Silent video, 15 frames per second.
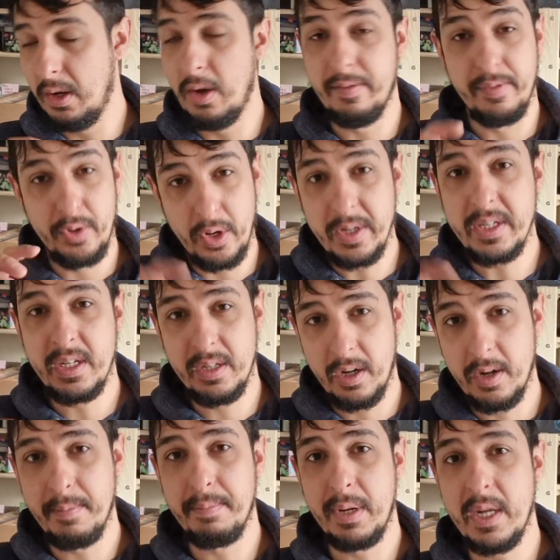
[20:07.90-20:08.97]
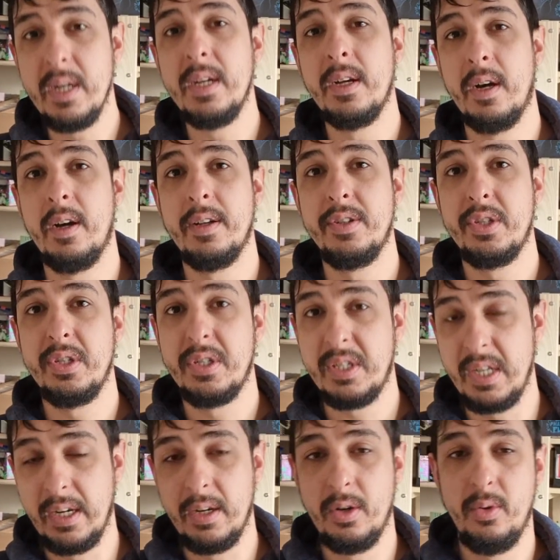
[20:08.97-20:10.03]
99p cards as
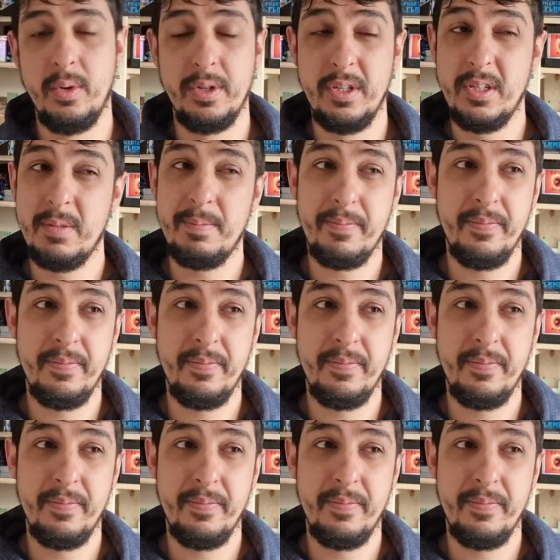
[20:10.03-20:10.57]
single orders,